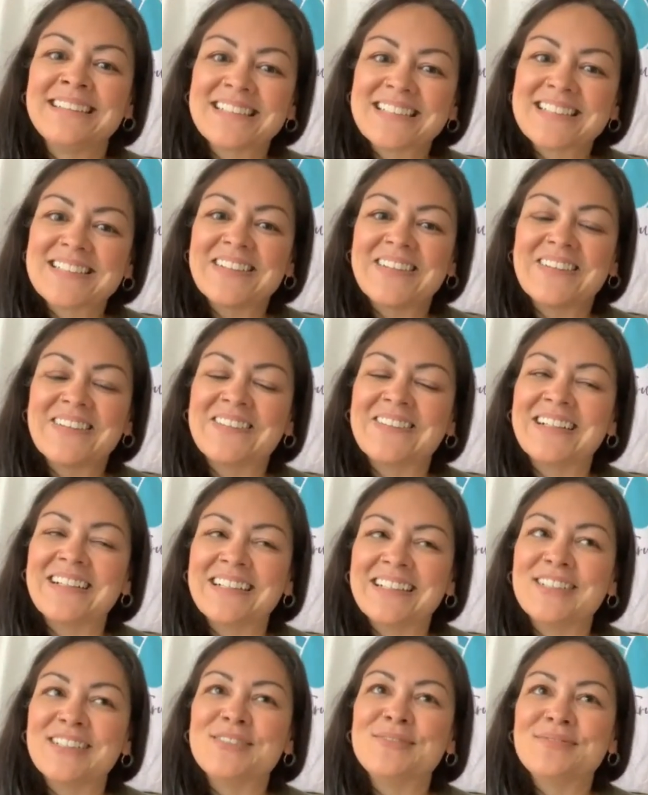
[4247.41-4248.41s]
So
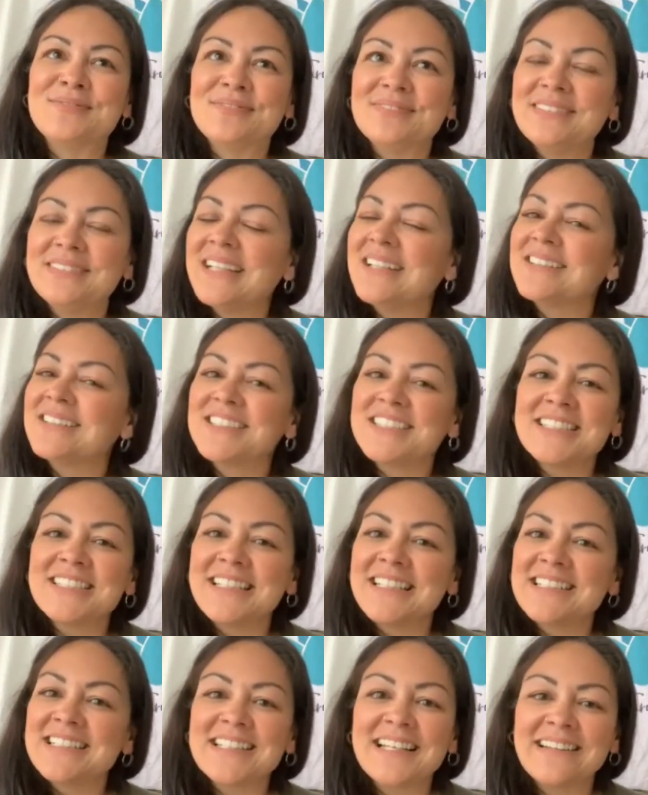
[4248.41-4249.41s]
yeah, just
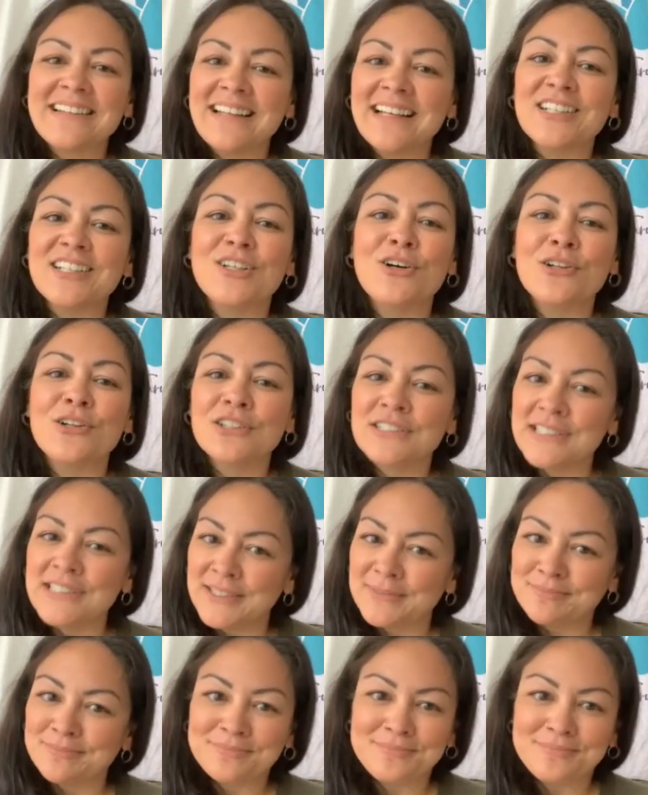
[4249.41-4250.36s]
things like that all the time.